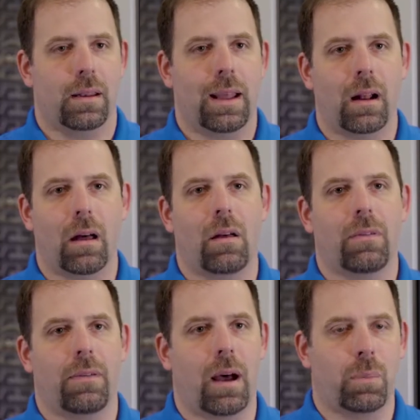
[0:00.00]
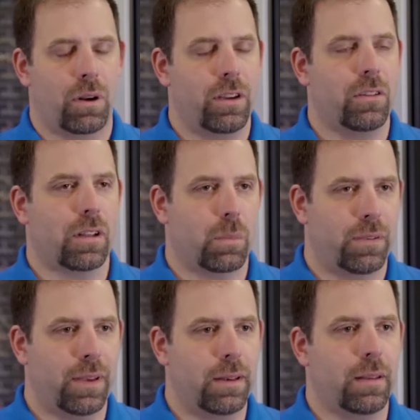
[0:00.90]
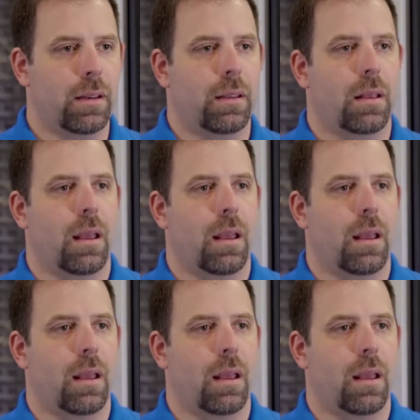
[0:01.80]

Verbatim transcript: Not all operations are prevented.